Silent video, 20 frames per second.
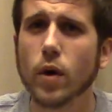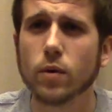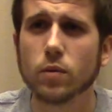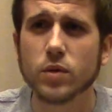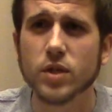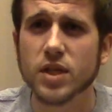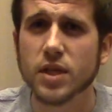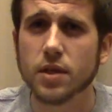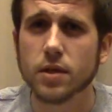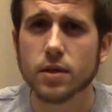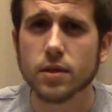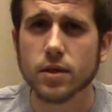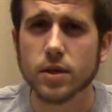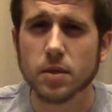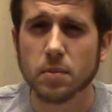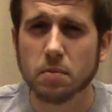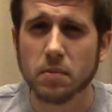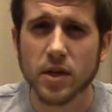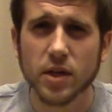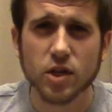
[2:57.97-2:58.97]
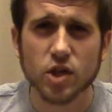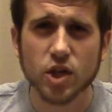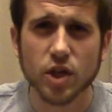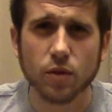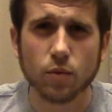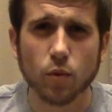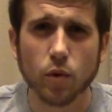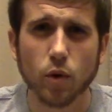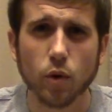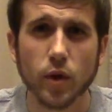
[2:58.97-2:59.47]
I don't see it
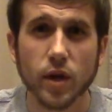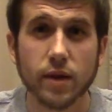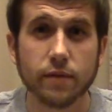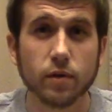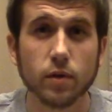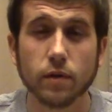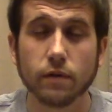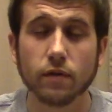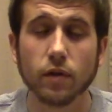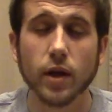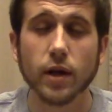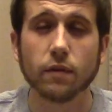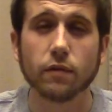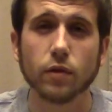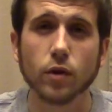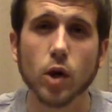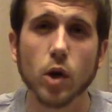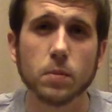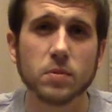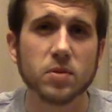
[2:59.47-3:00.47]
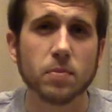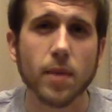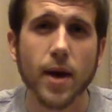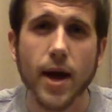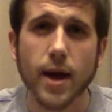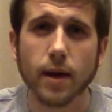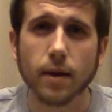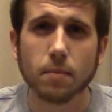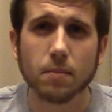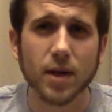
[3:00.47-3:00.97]
diminishing really. Even if Langford comes
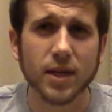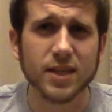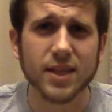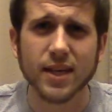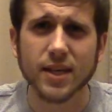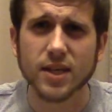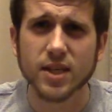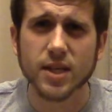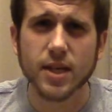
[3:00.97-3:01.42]
back, it might take a